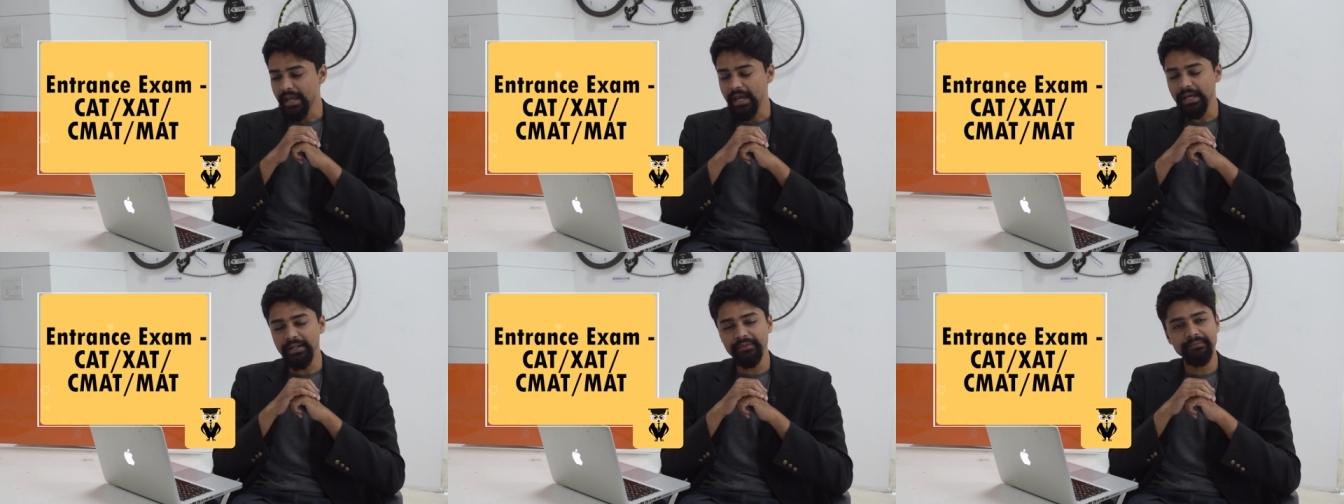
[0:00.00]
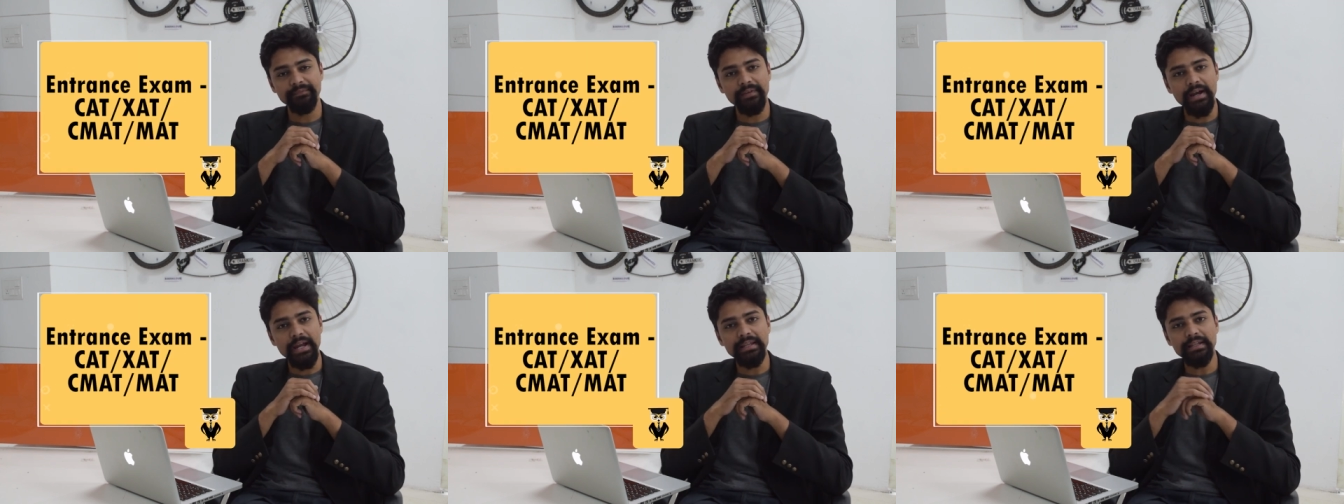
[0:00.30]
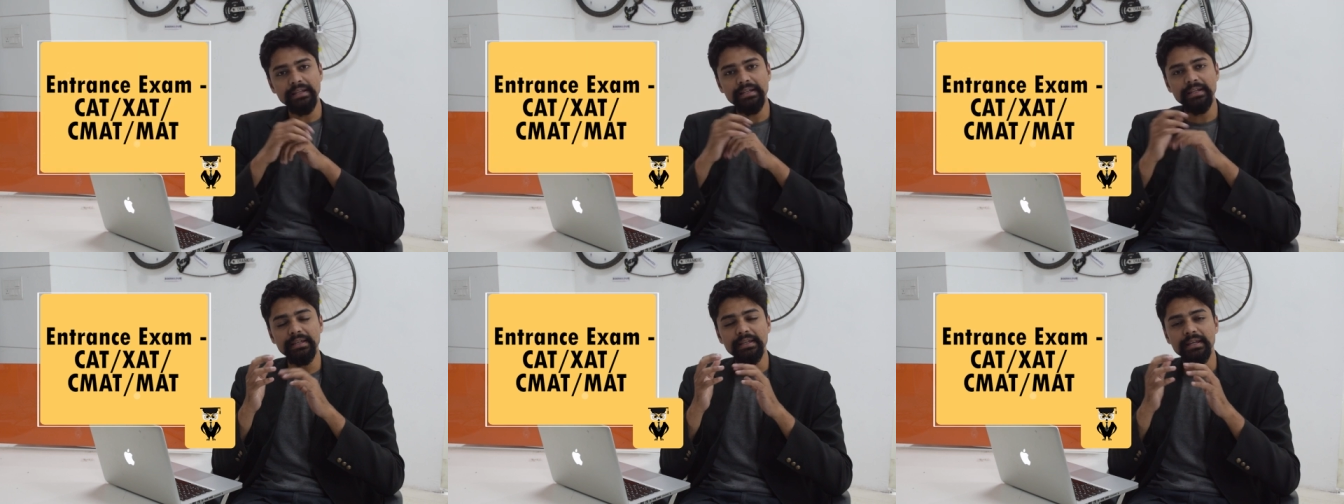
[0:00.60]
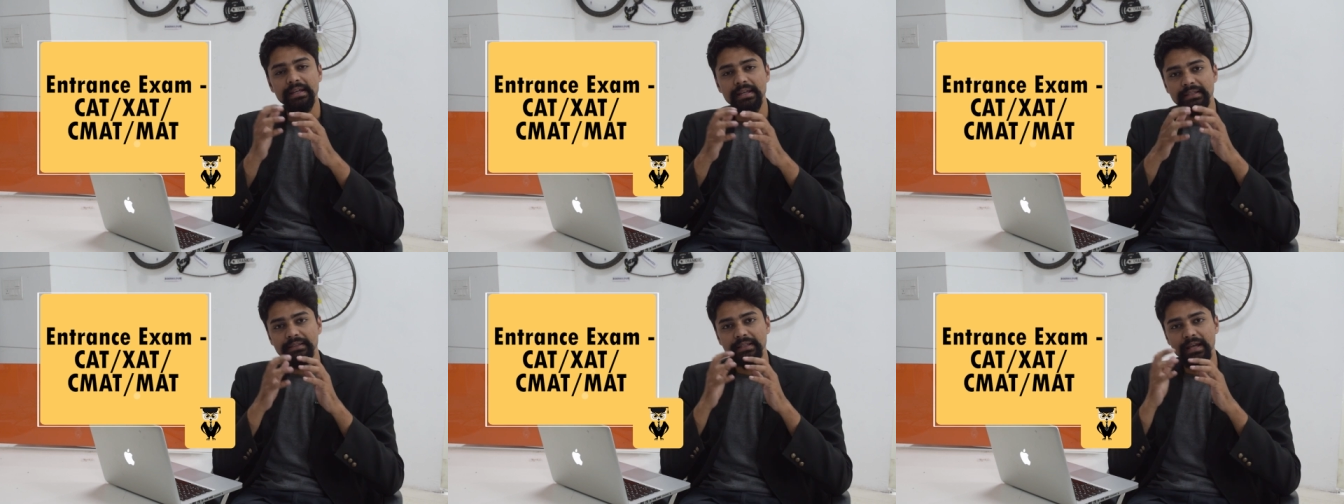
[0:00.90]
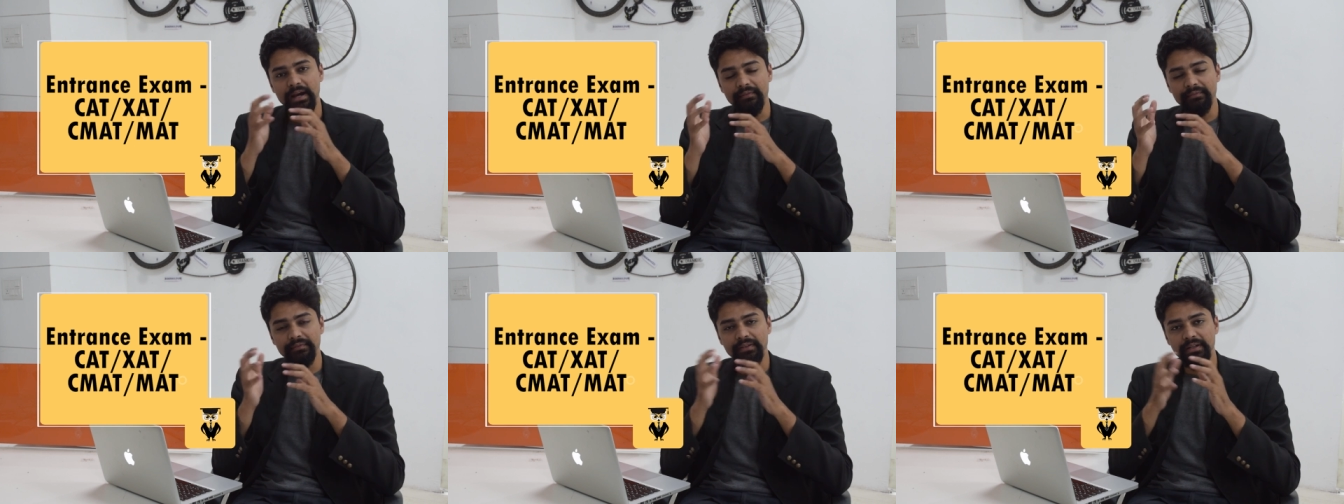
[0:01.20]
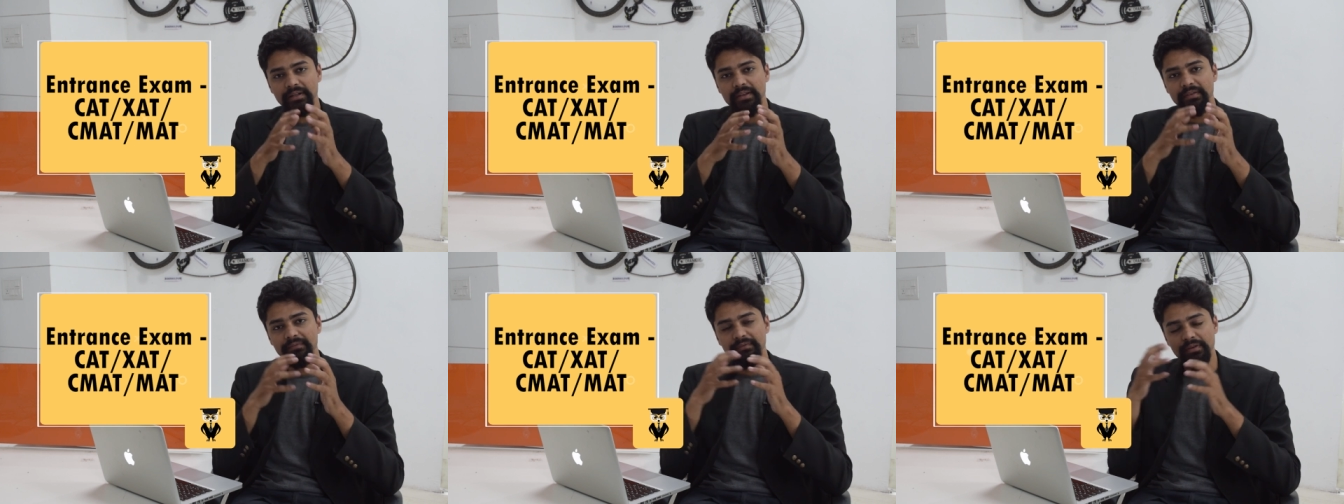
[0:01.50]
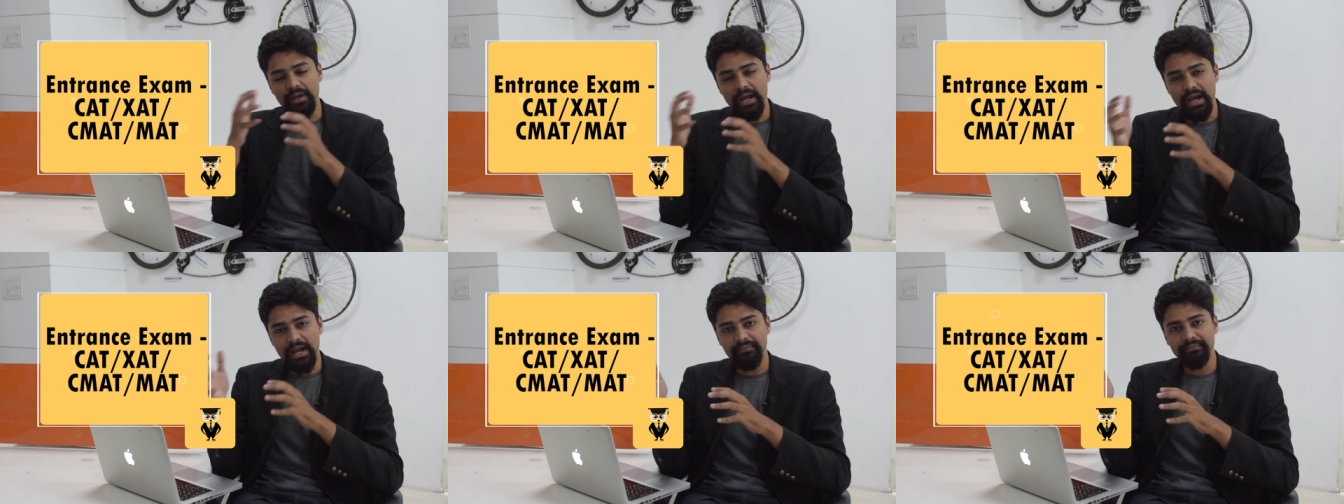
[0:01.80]
And finally, after, if
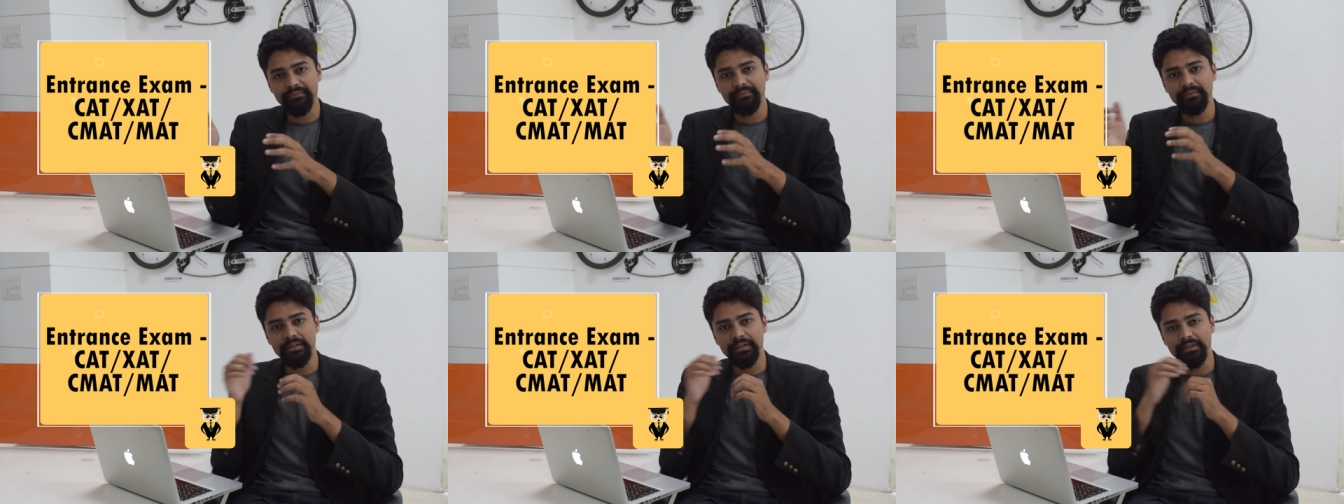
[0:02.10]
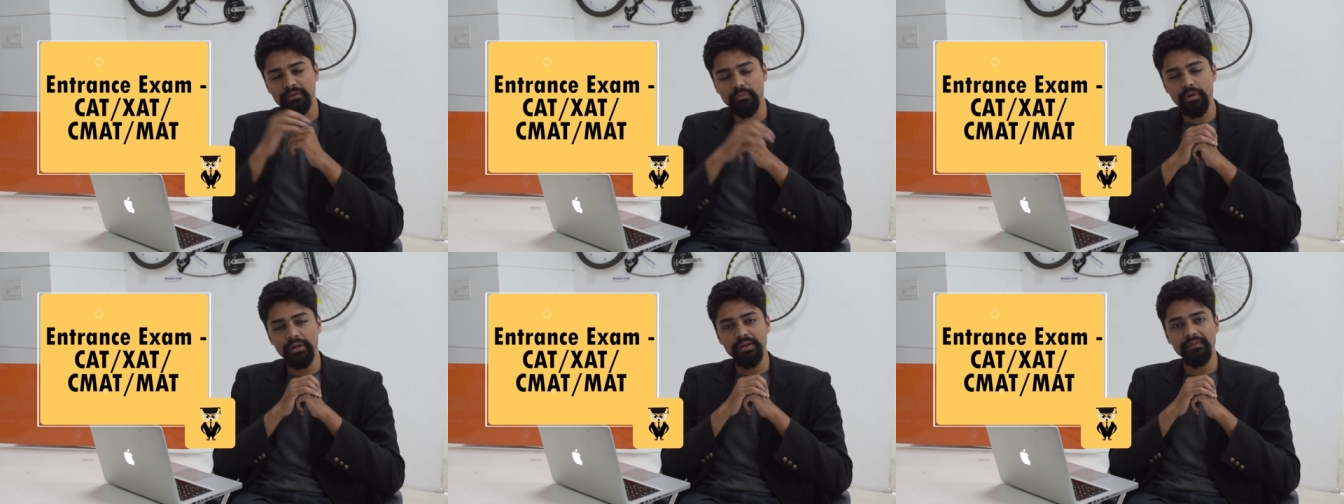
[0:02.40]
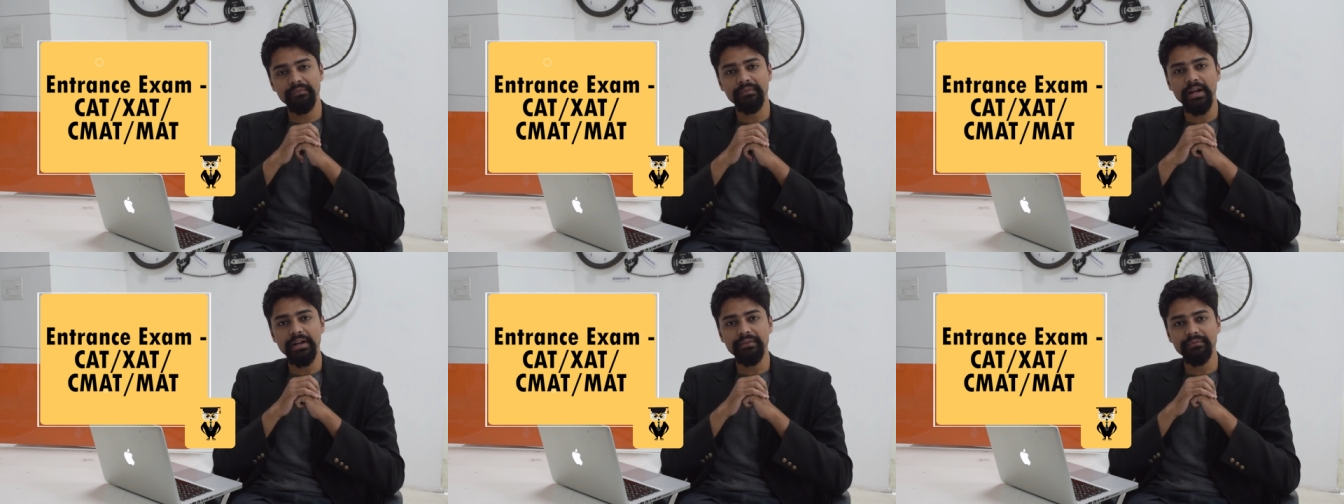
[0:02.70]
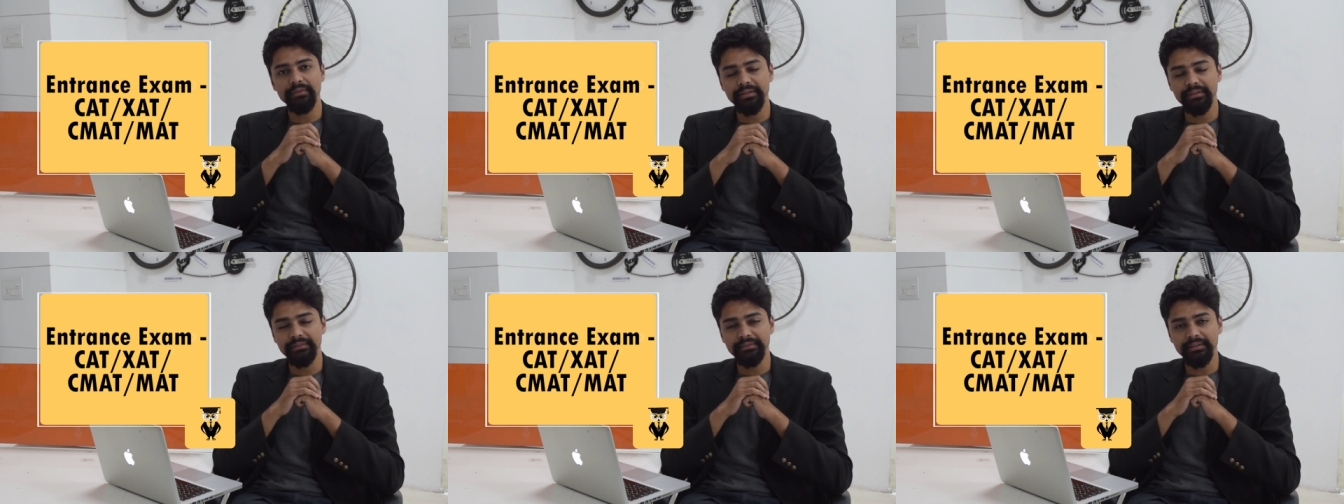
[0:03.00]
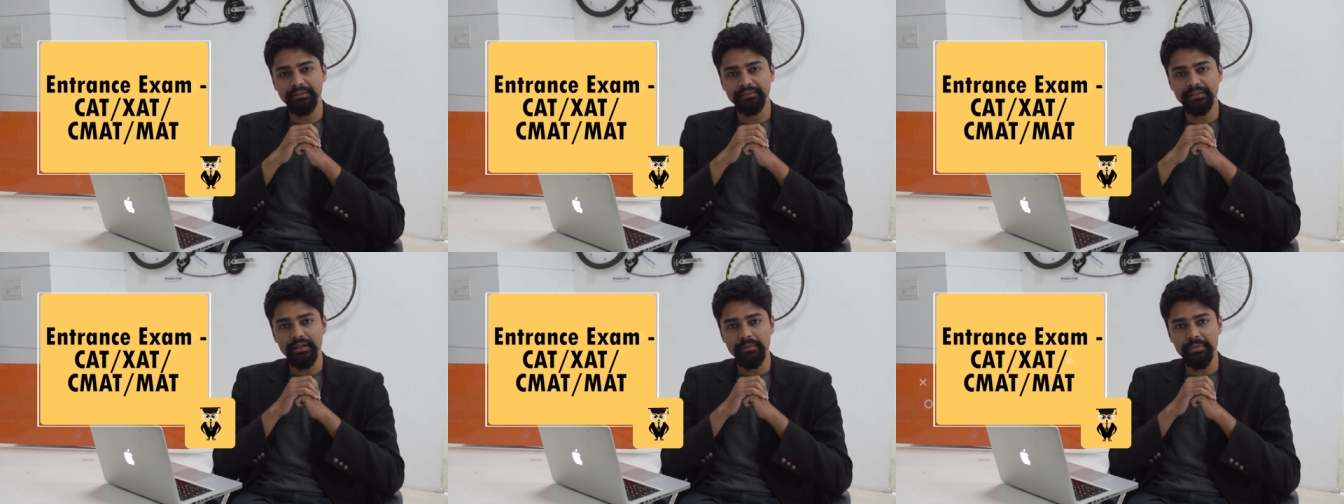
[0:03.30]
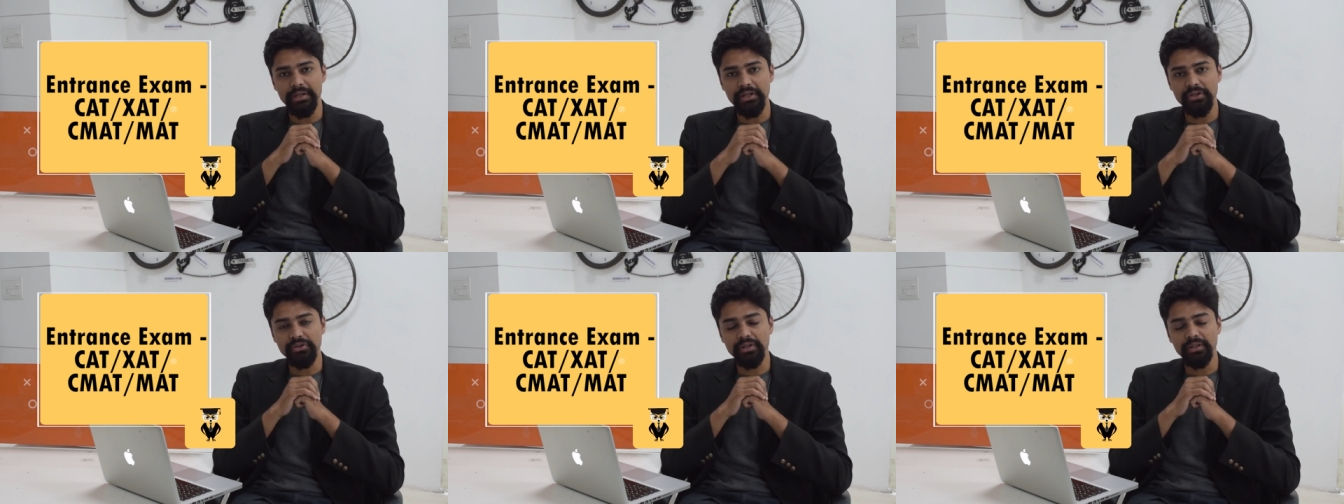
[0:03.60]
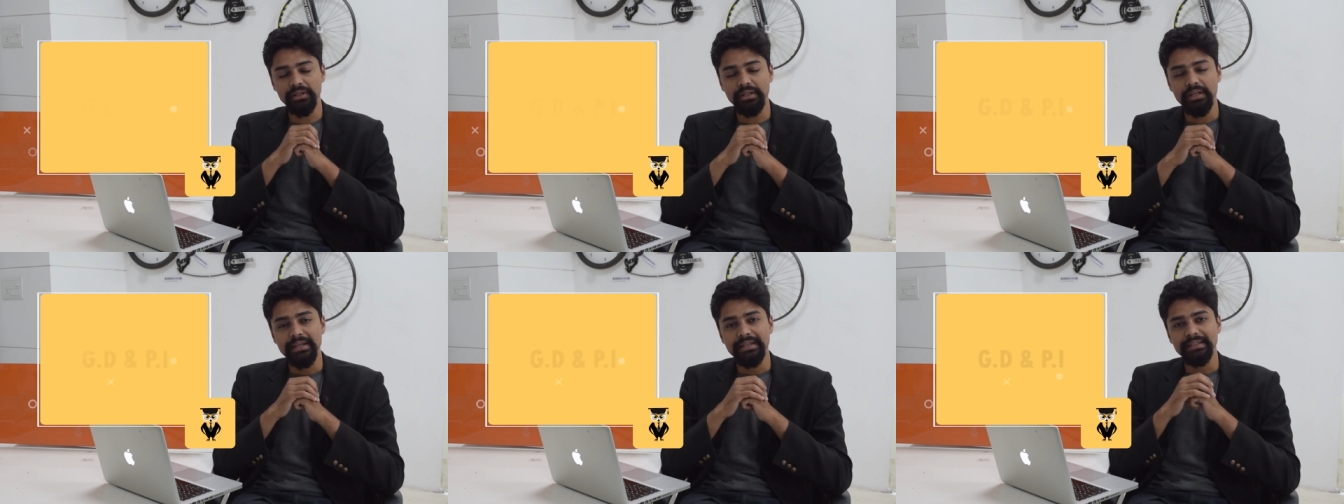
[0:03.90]
you have qualified for this
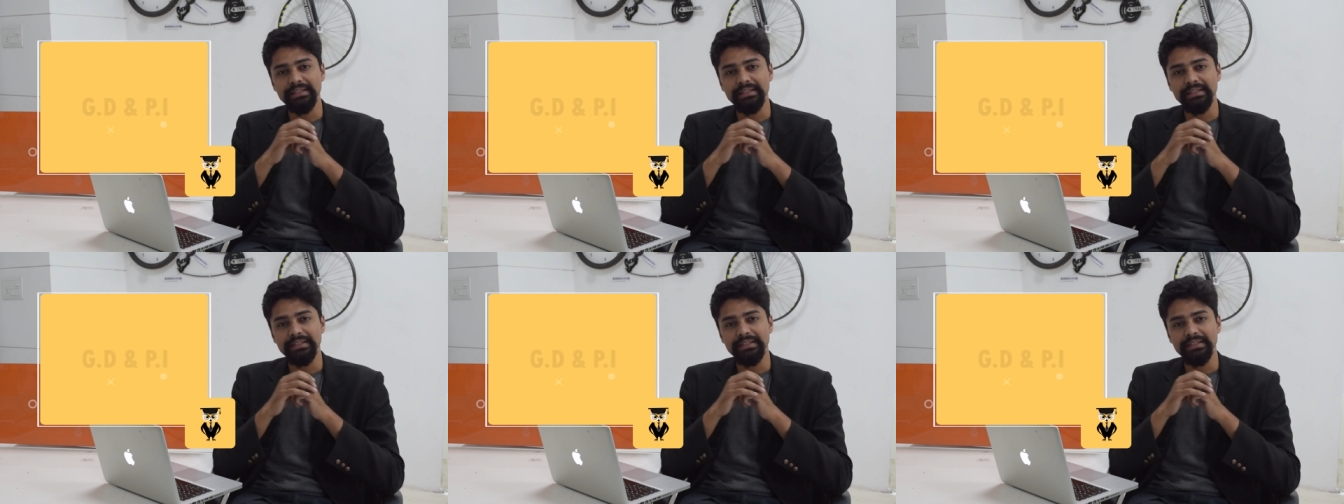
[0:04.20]
examination,